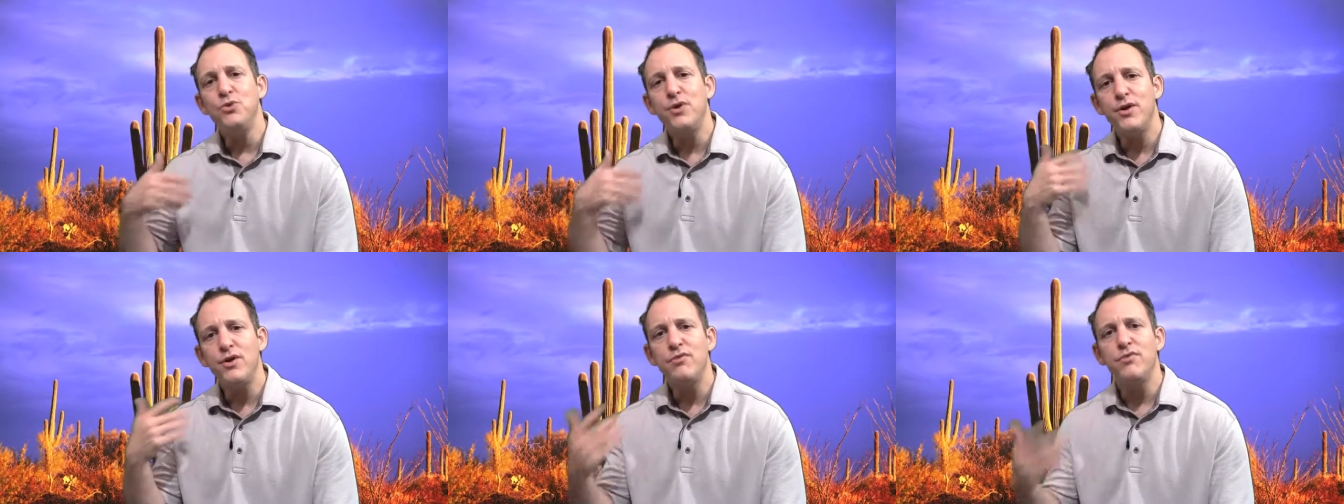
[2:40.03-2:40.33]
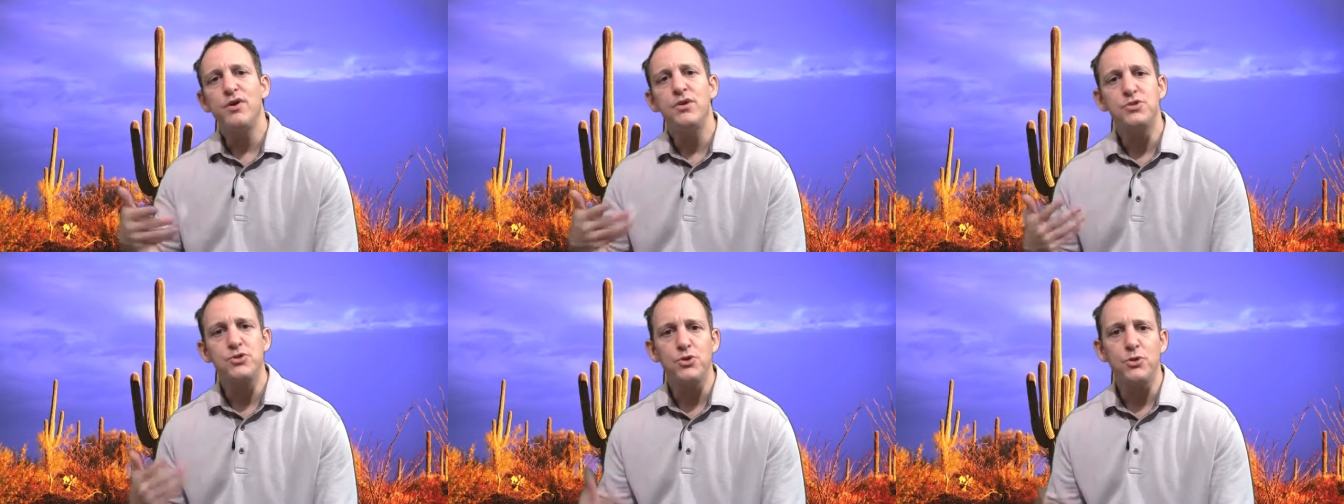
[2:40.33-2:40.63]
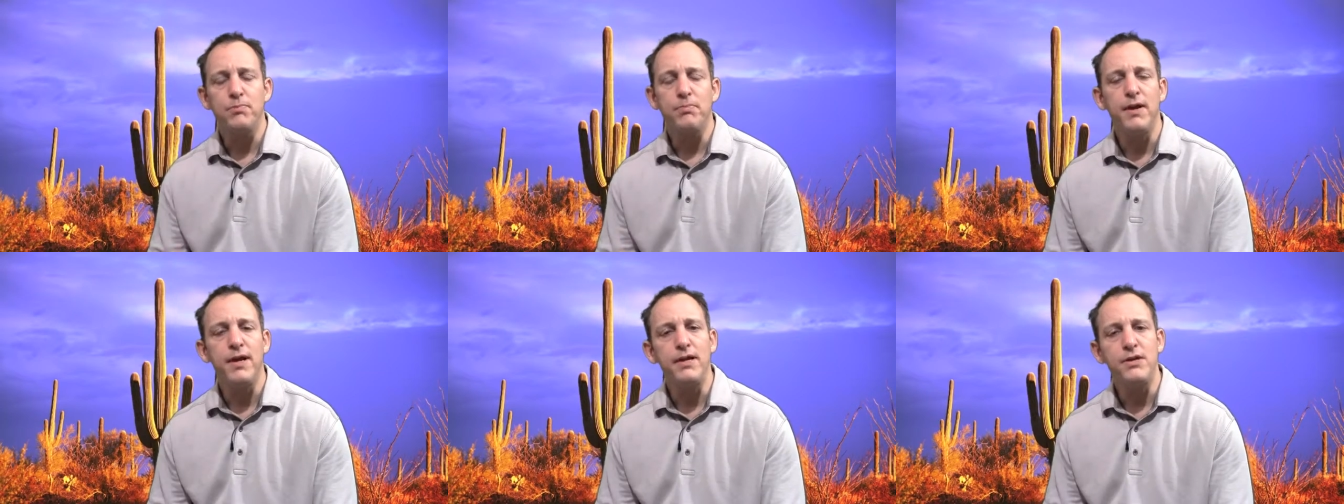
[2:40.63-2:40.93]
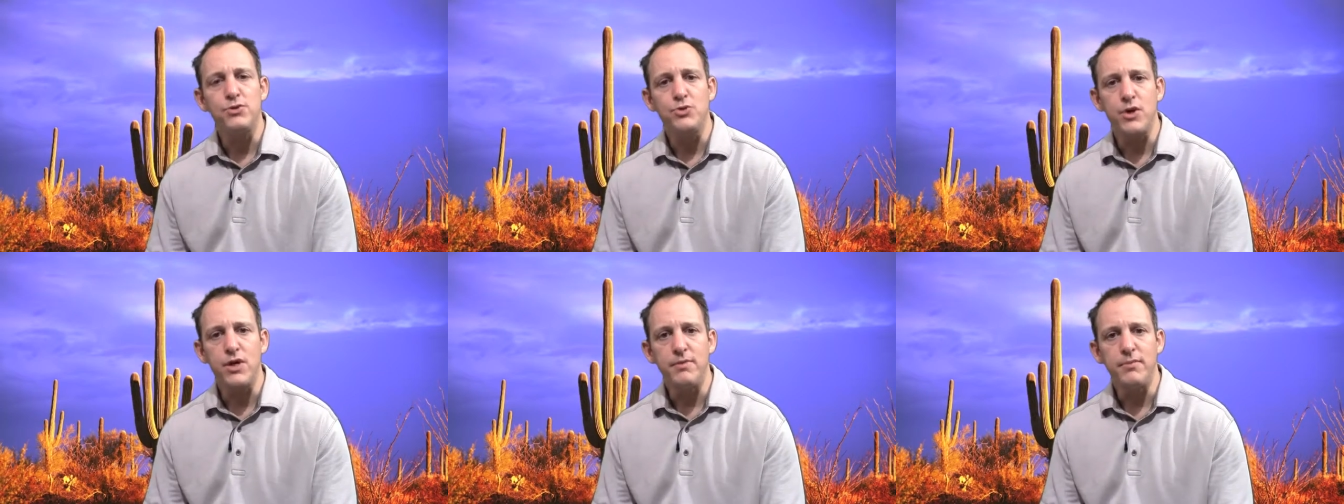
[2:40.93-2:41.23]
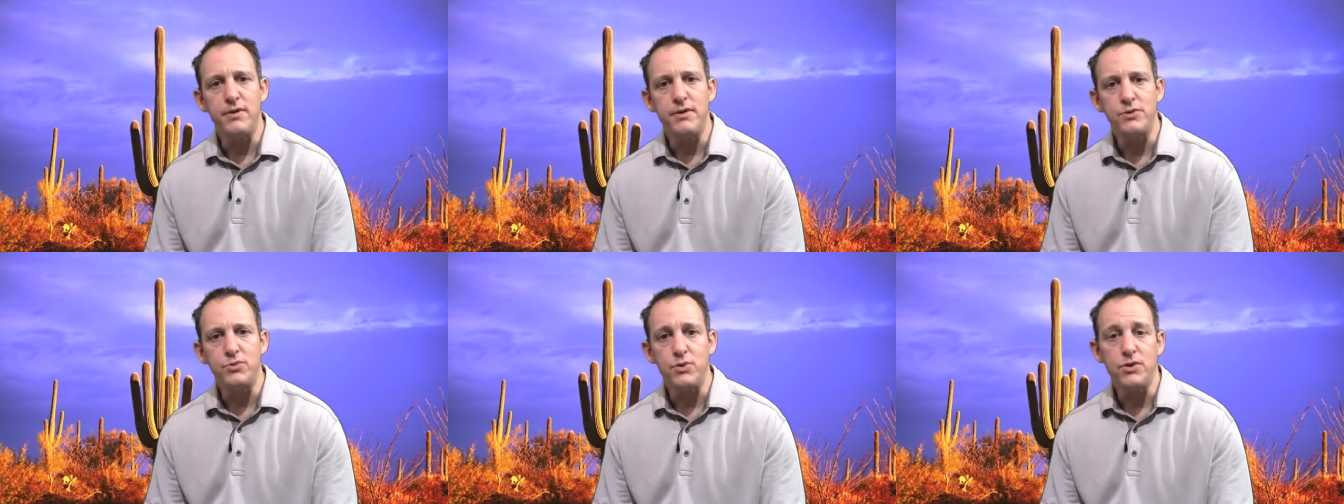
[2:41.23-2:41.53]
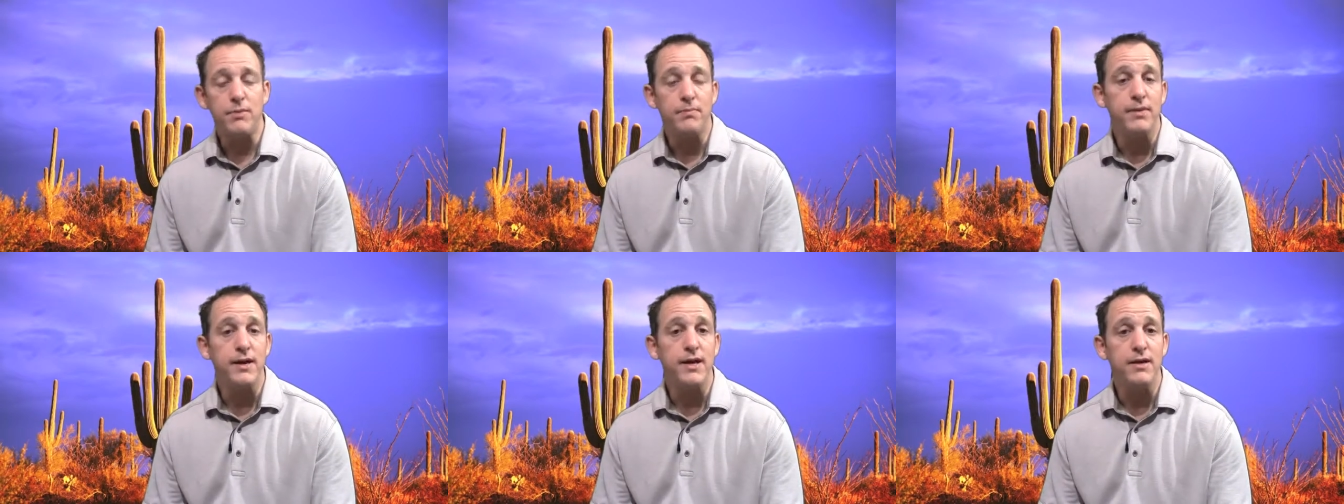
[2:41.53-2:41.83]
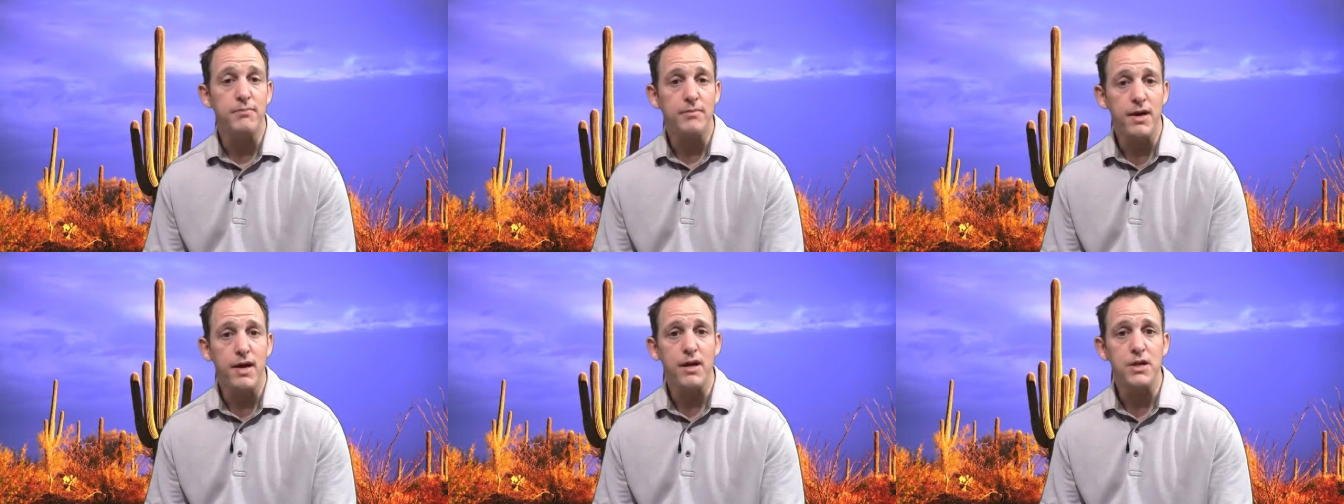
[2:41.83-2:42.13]
interventional pain treatments with a
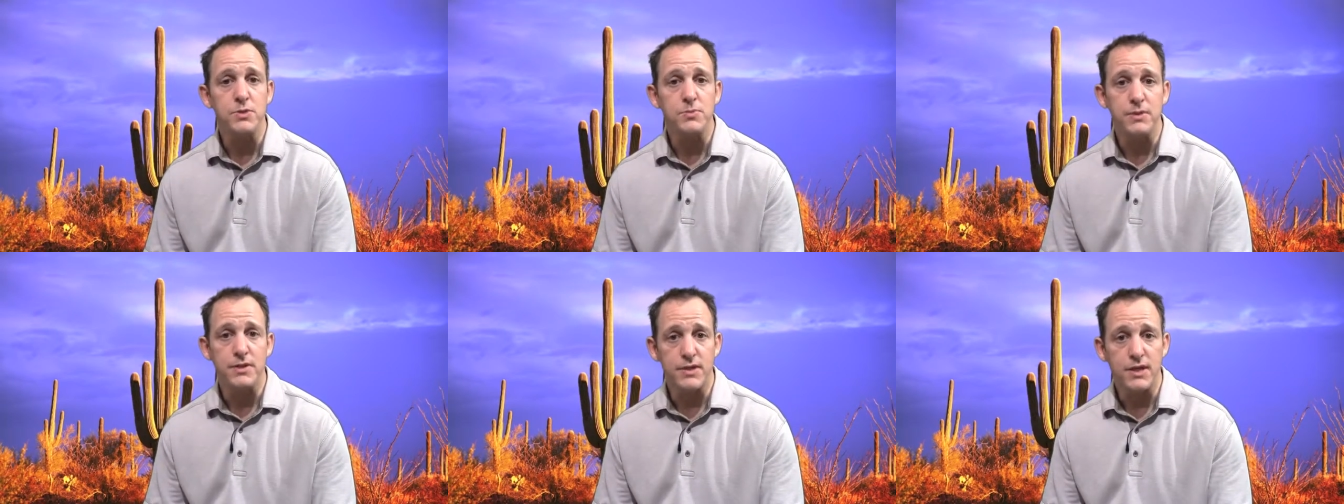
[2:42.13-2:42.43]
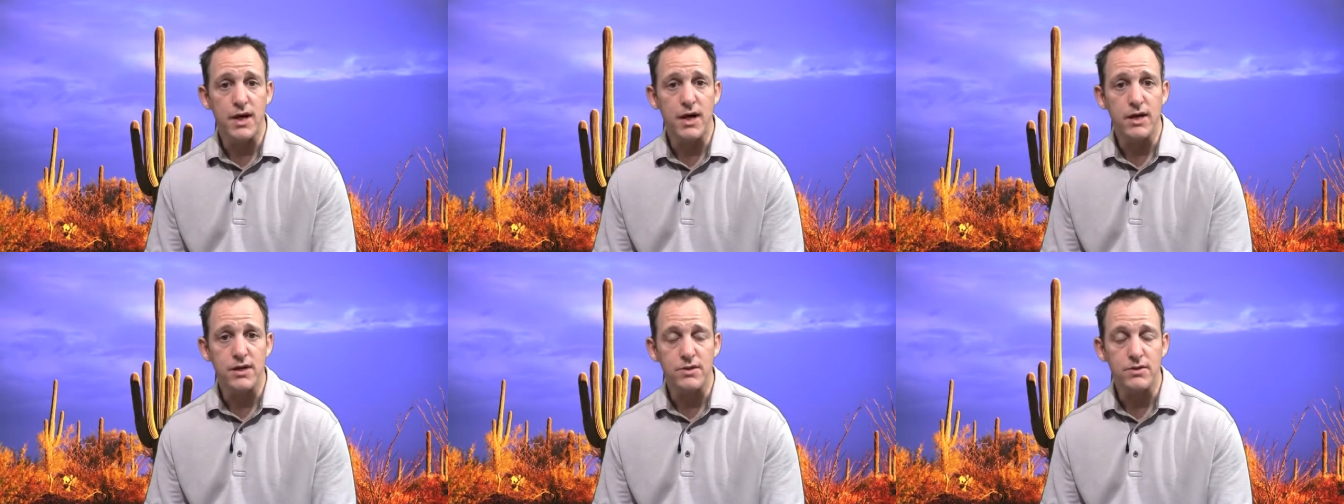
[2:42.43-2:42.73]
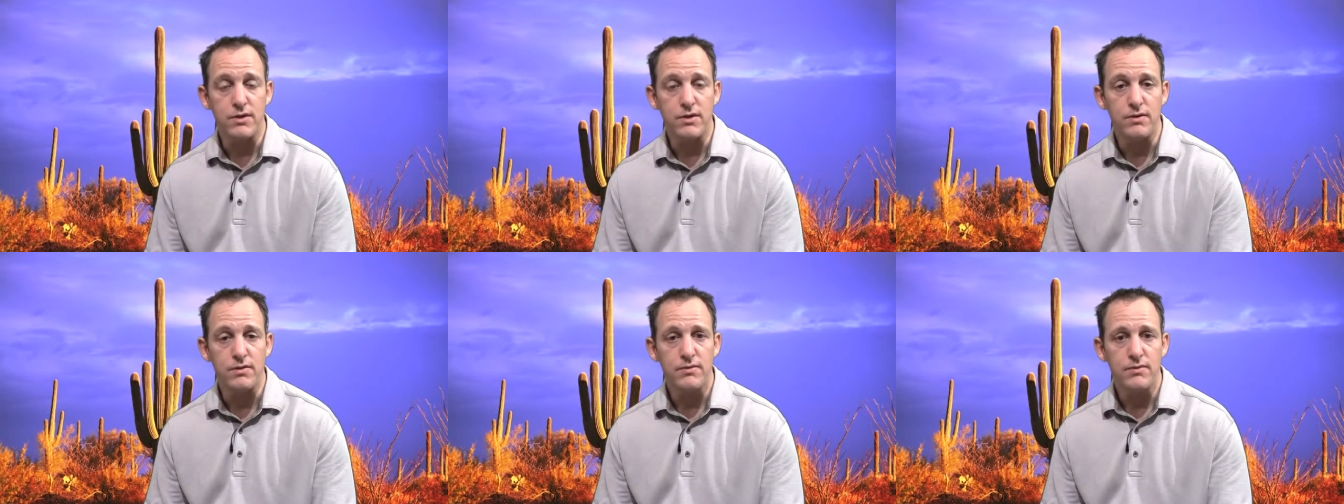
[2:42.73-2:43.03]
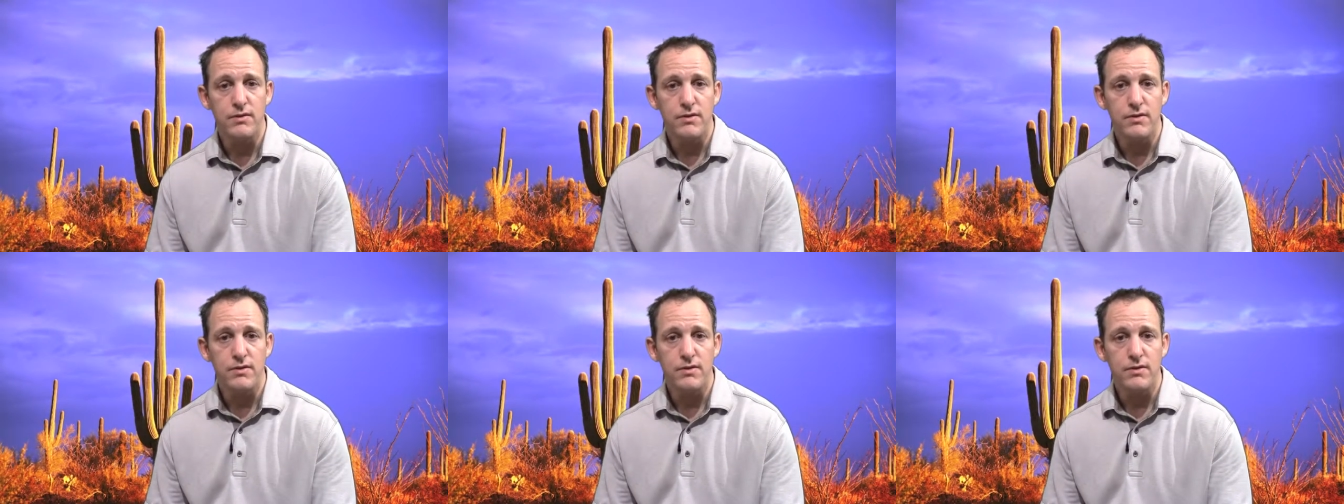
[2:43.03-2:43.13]
pain management doctor,